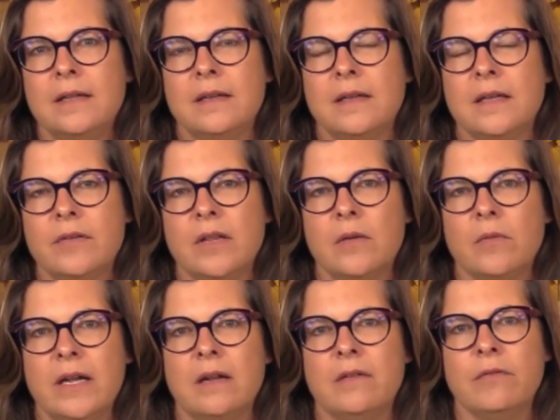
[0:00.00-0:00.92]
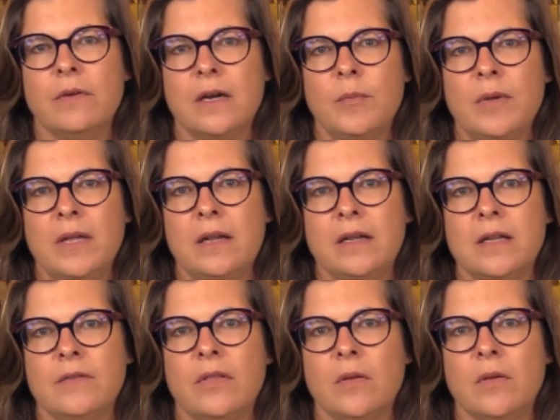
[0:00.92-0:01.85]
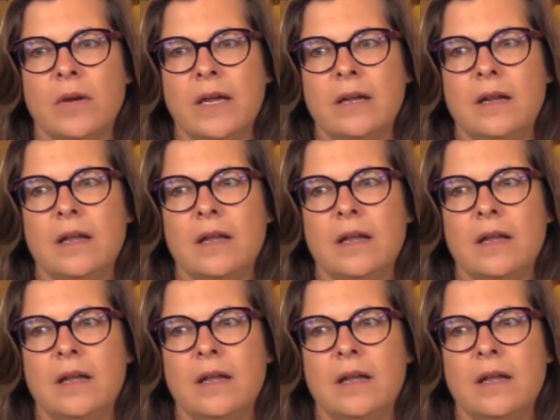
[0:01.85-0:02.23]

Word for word: that given the right environment and given the right